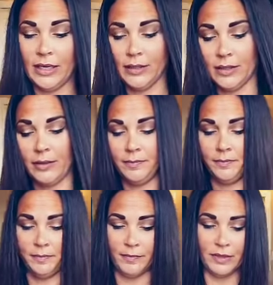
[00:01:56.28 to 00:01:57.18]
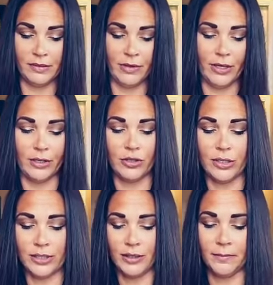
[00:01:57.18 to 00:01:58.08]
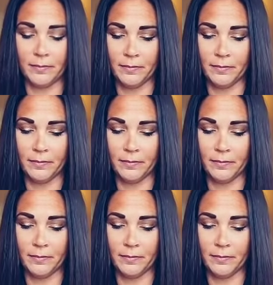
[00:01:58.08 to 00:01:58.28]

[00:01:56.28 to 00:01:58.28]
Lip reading: Cancer. It's very interesting.